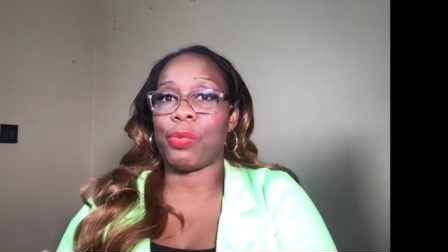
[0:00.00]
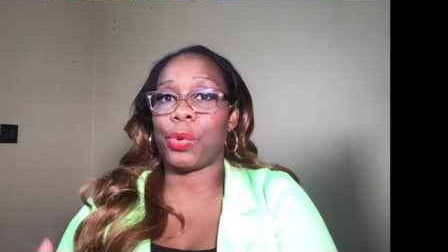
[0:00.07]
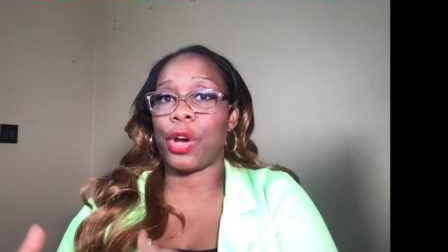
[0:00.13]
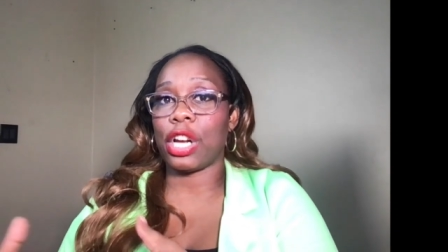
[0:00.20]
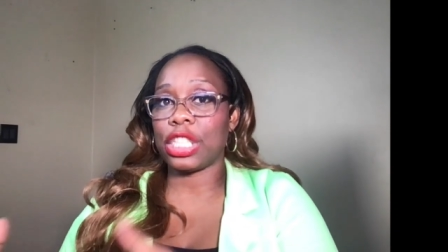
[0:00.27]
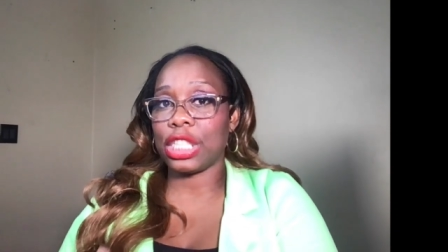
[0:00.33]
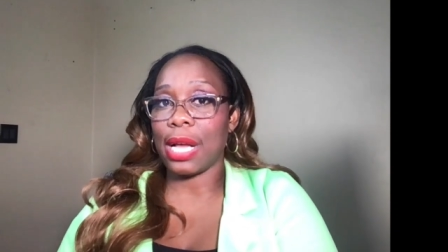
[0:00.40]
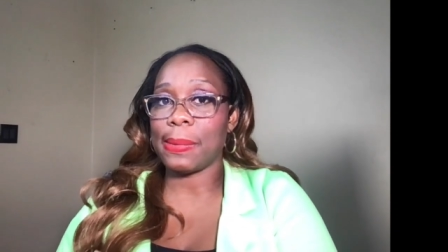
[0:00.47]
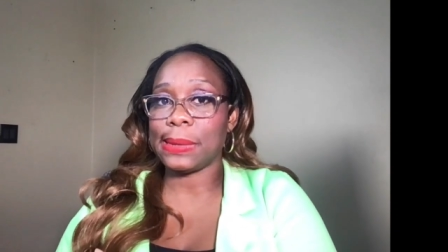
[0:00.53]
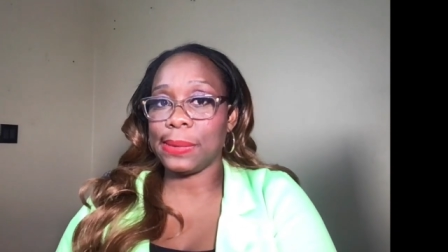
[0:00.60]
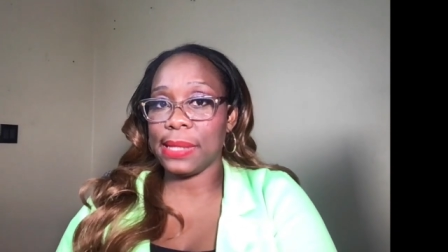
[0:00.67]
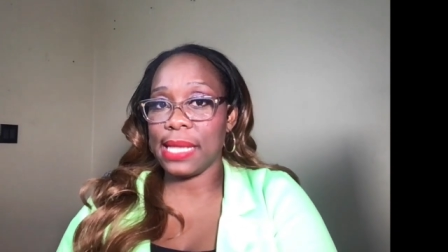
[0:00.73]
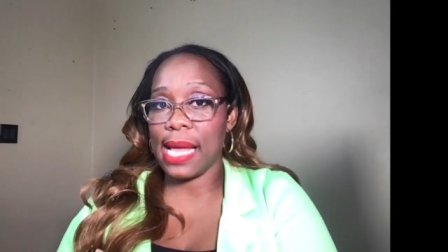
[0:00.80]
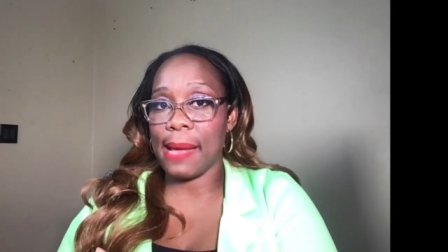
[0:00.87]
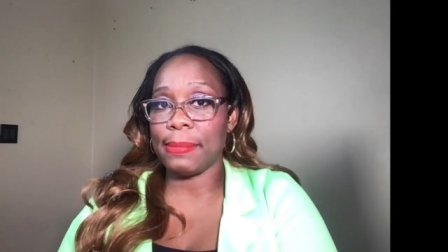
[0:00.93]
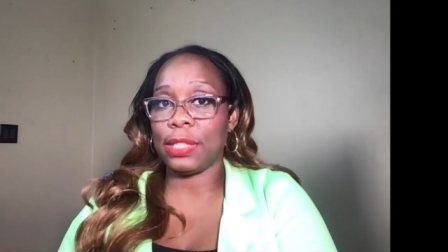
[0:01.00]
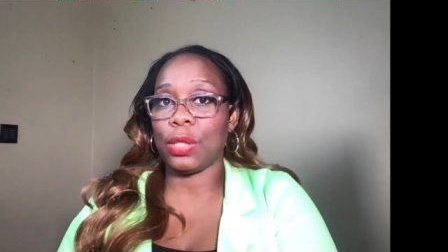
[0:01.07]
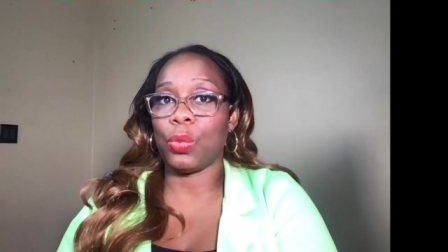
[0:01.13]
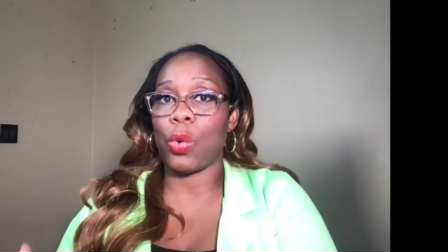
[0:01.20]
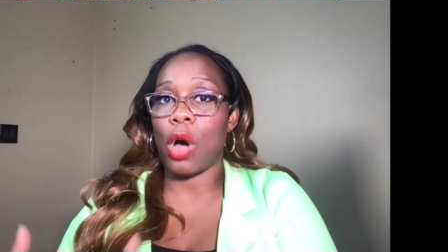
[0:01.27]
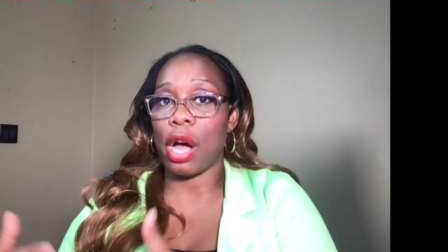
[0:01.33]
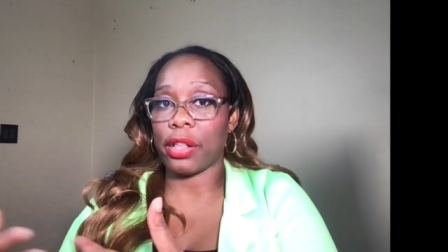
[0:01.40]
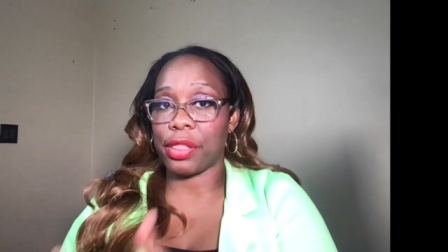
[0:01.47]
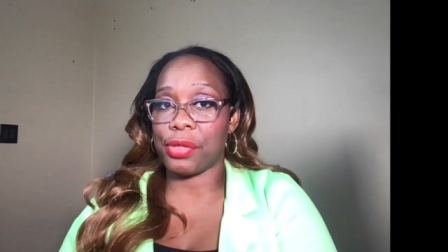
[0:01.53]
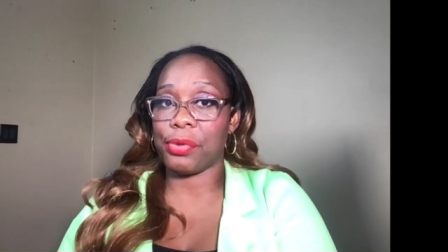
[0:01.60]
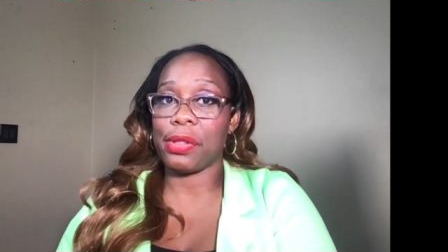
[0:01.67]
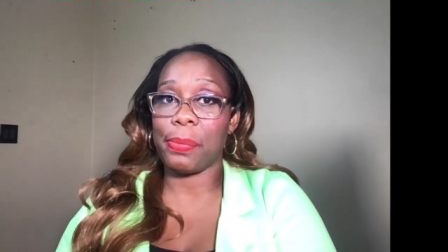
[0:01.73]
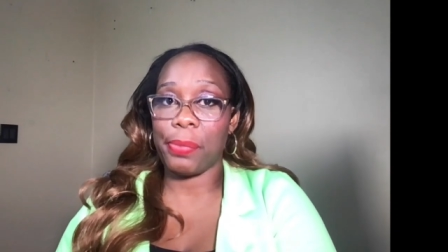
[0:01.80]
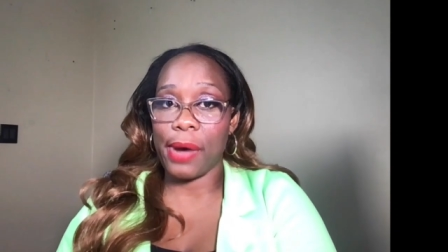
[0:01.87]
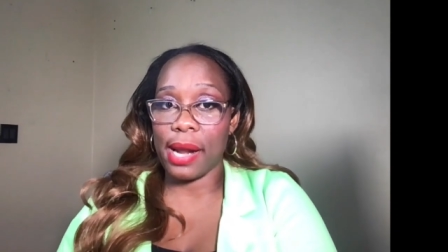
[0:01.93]
workshops with them to walk through
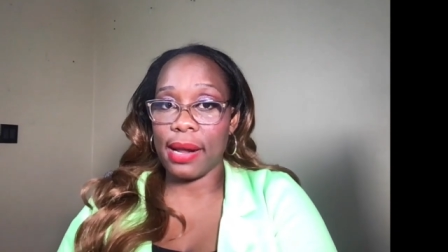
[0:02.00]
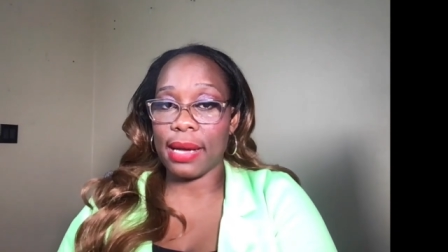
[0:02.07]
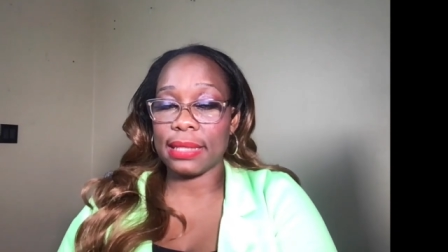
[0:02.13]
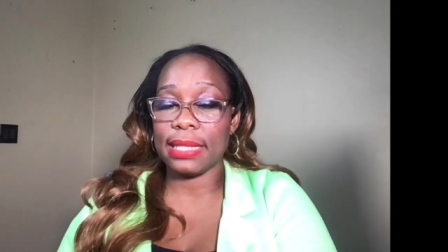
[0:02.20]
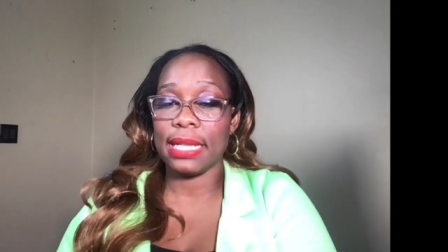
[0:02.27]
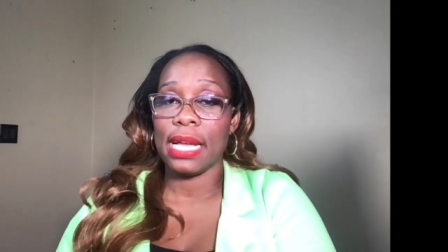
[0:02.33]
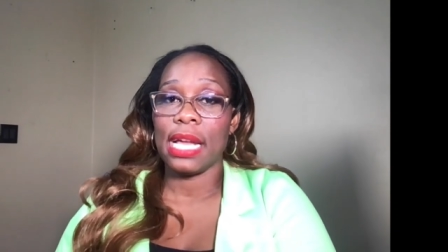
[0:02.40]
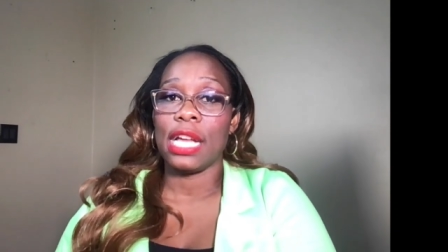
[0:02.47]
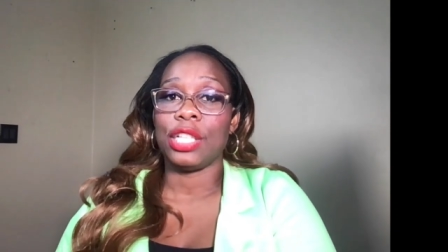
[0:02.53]
the product